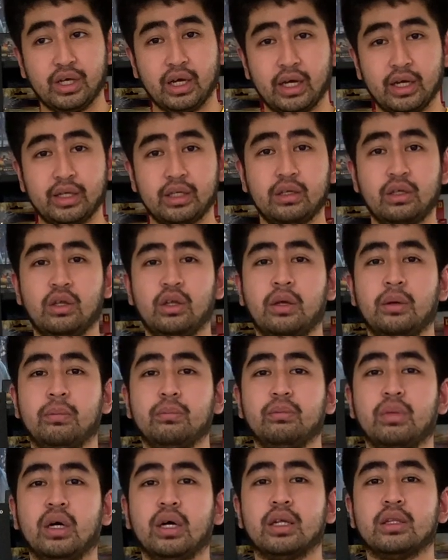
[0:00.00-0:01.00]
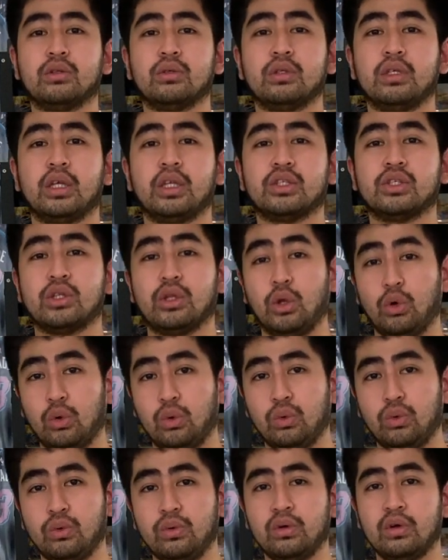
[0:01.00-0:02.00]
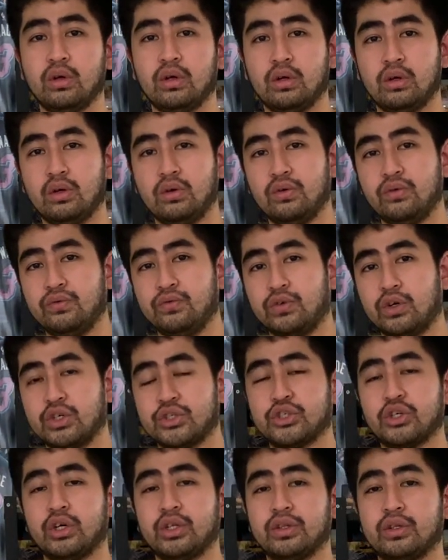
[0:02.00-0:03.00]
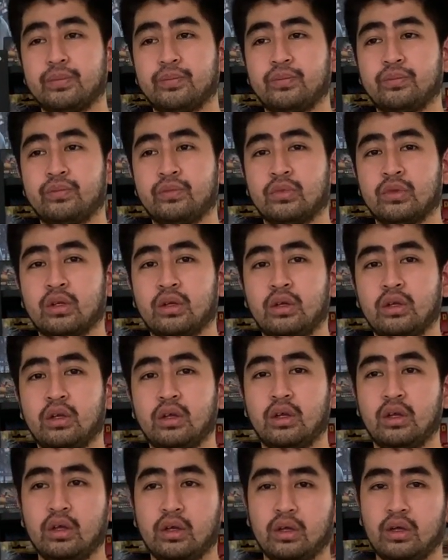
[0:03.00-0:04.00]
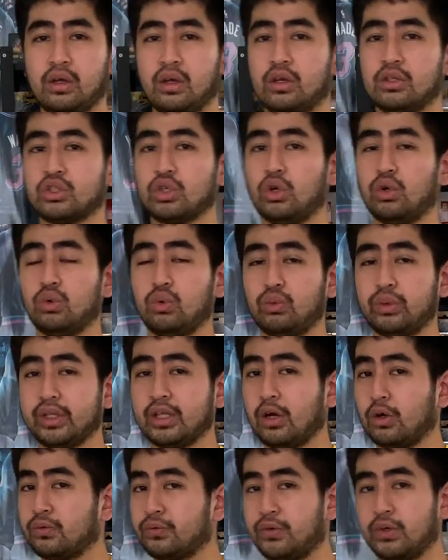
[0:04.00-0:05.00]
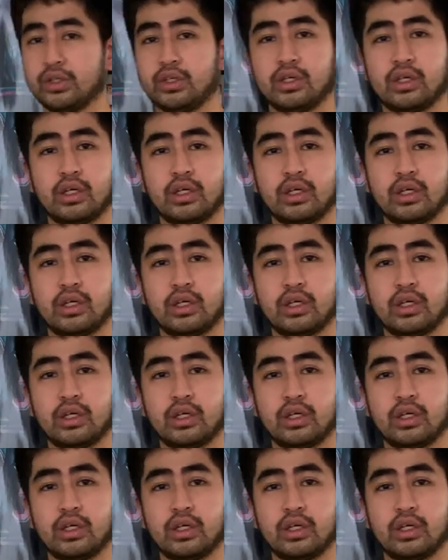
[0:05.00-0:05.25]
High, but its low version. So, without further